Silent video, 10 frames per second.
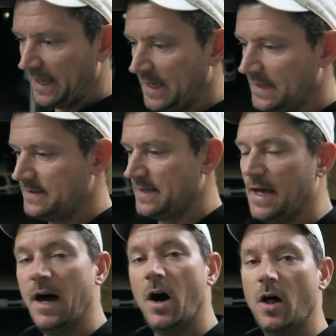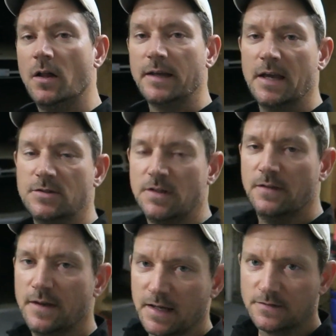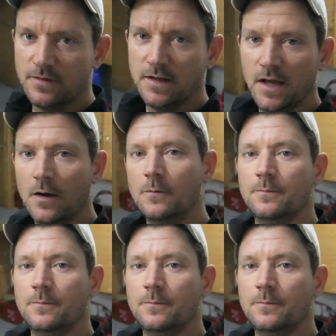and I'll catch you in the next video.